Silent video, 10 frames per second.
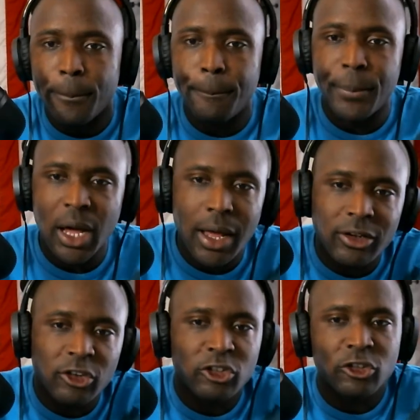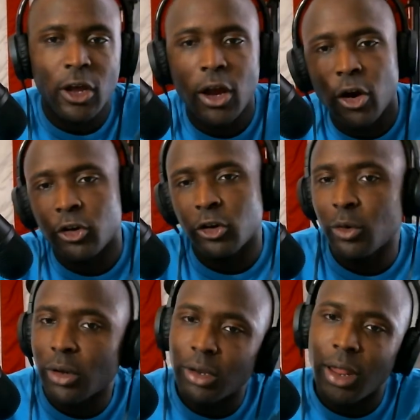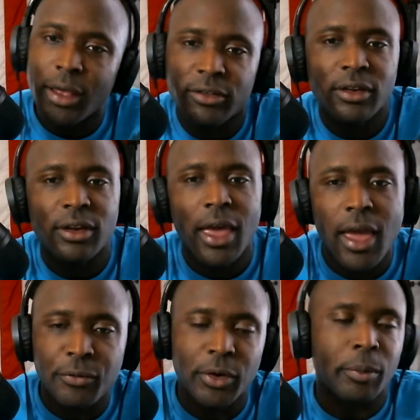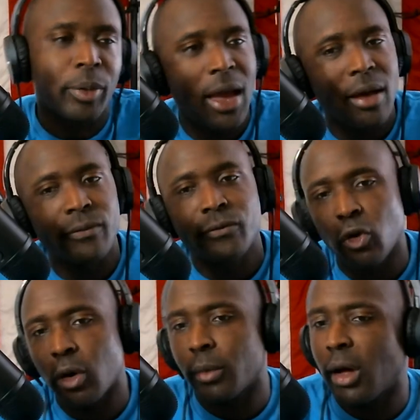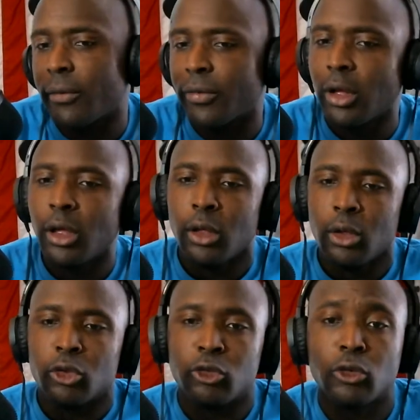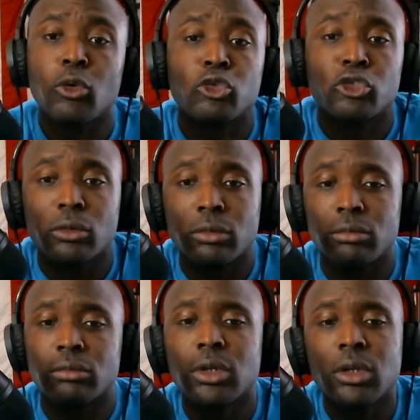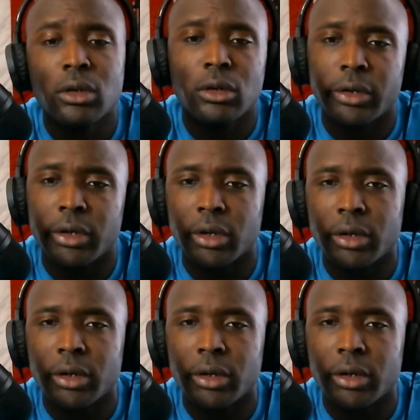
But share utilizing every platform of social media.